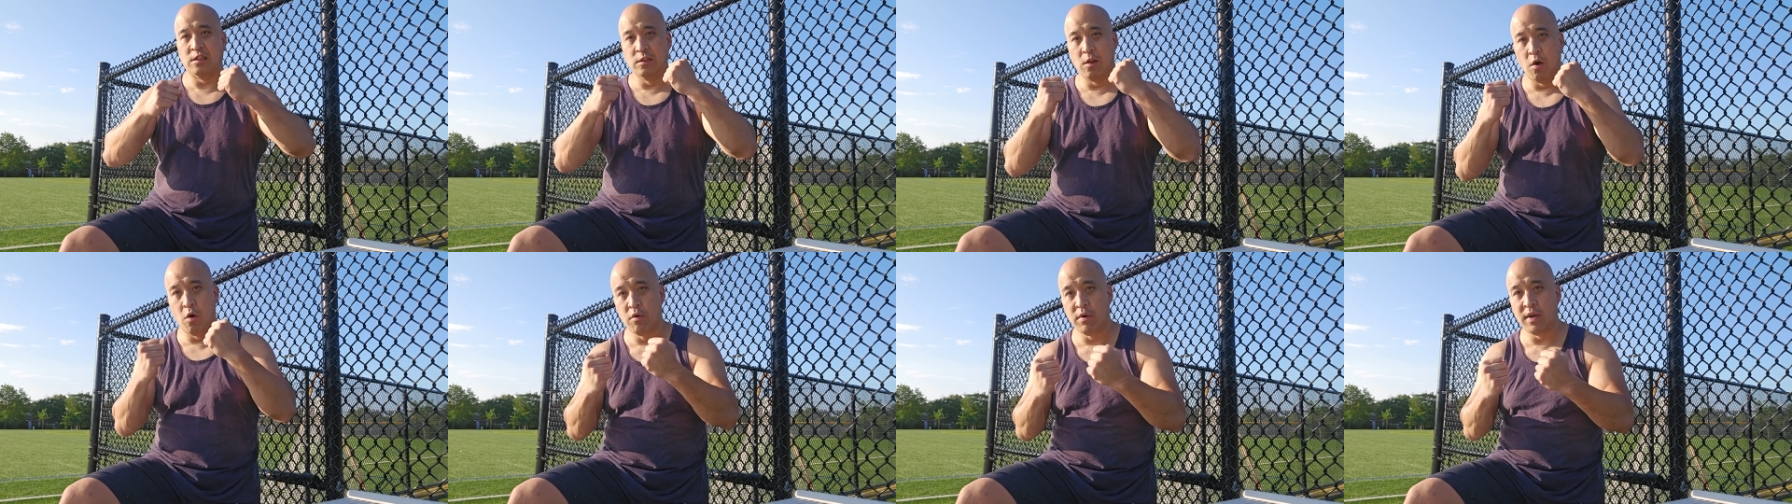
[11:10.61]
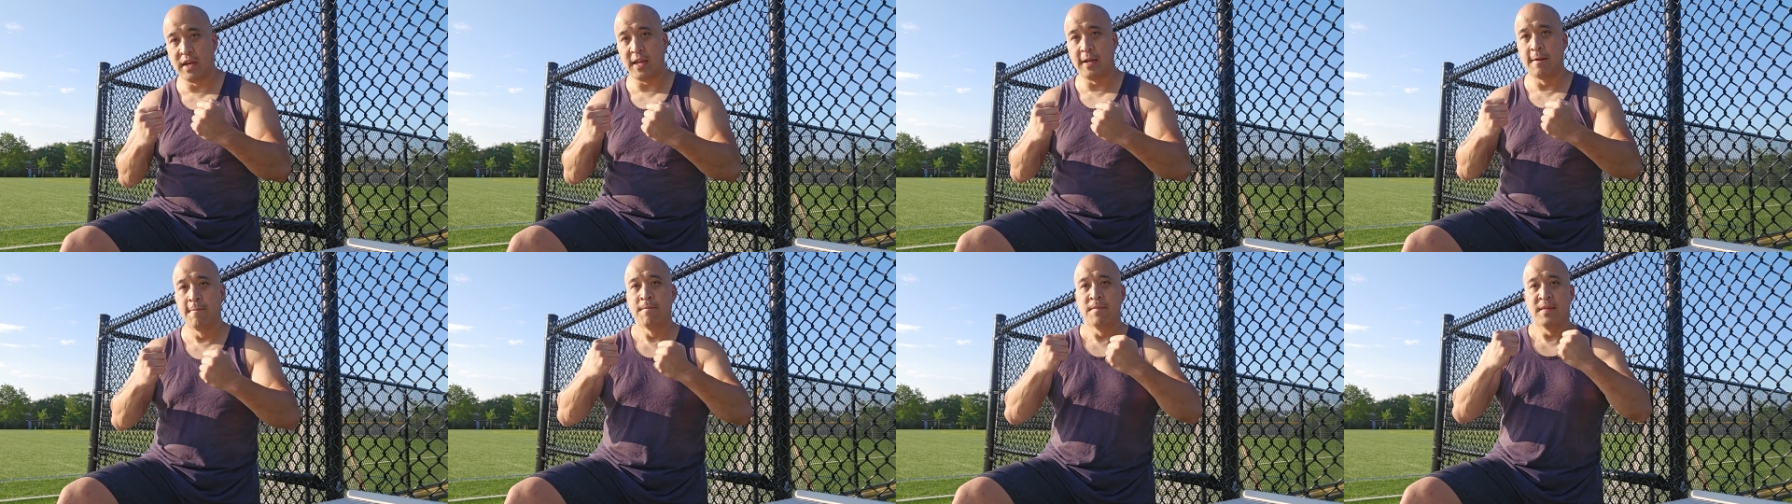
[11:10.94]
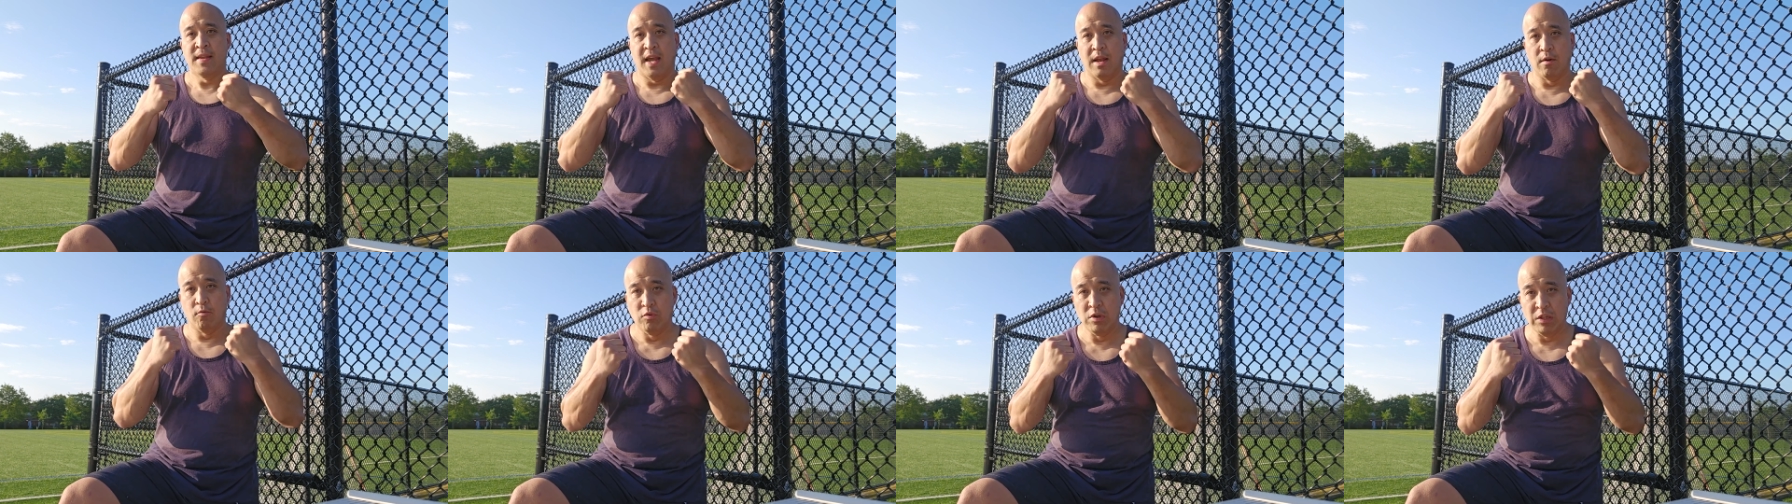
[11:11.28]
loading
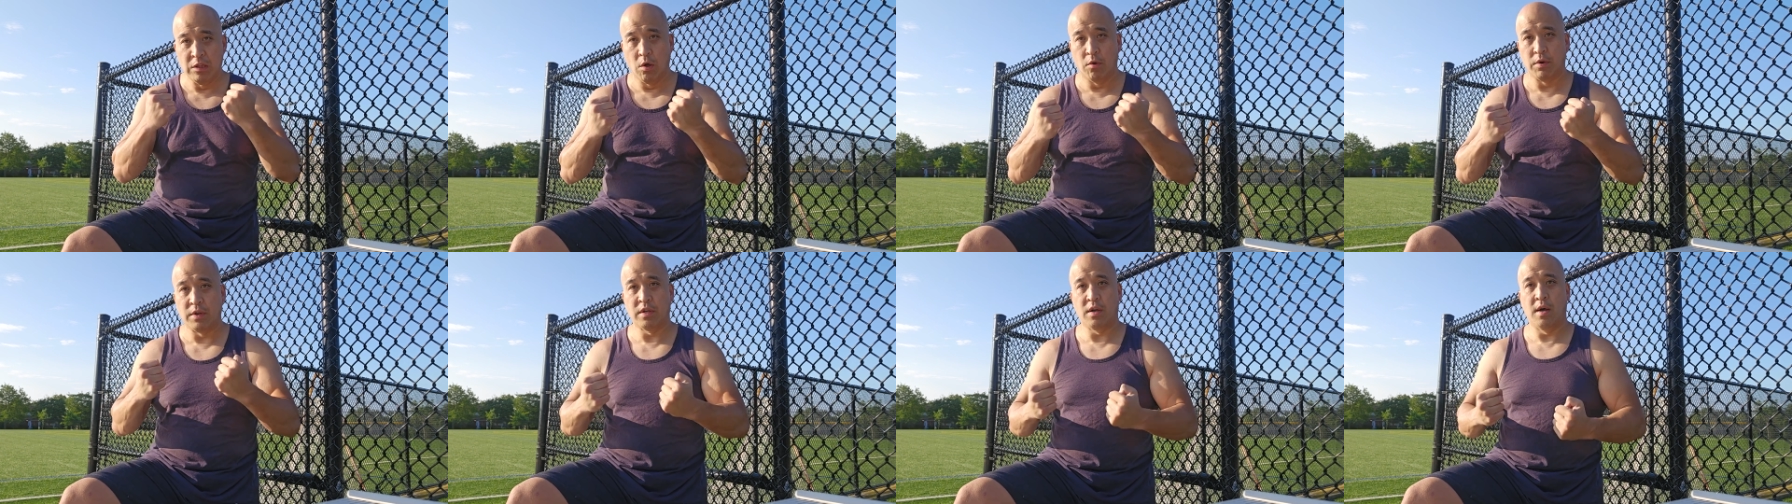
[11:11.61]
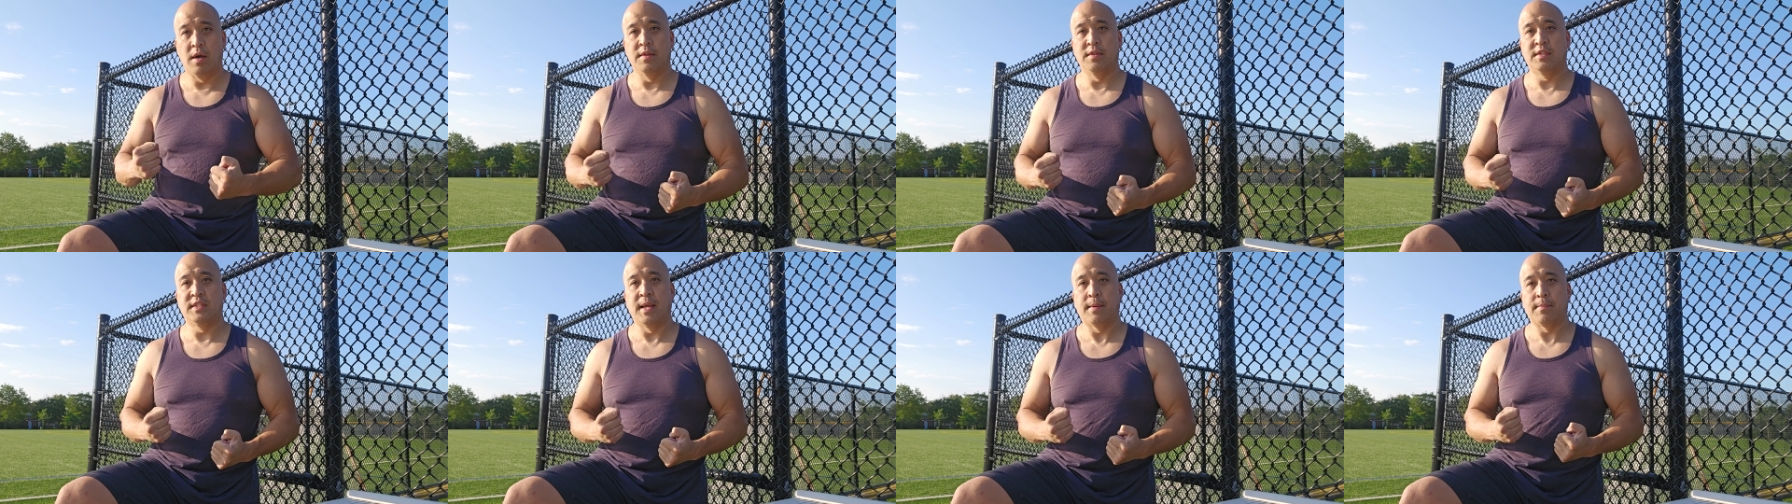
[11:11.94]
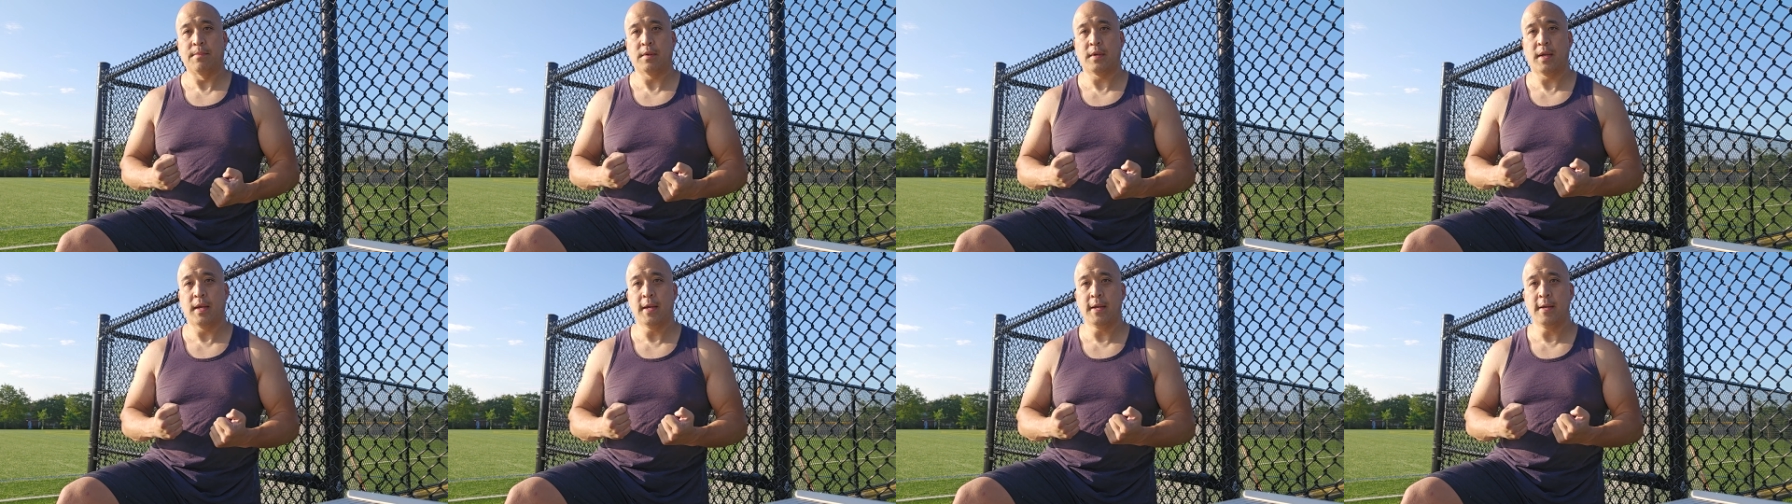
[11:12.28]
and reloading concept.
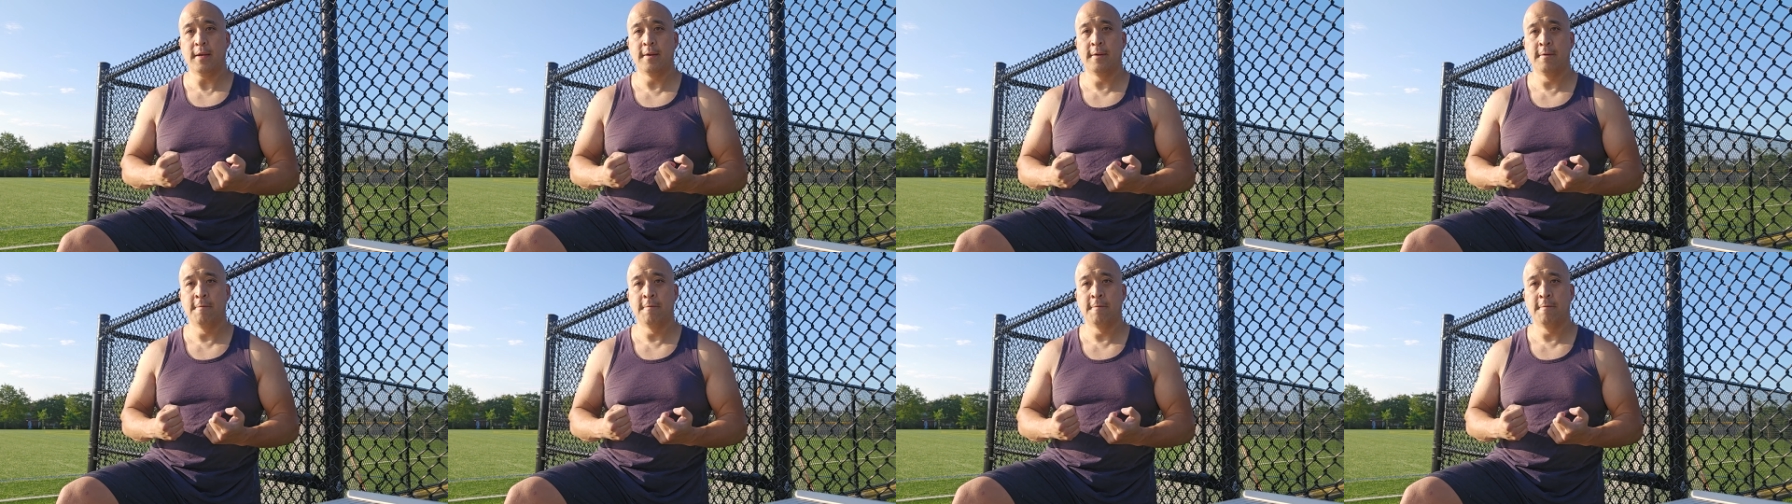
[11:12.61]
Okay.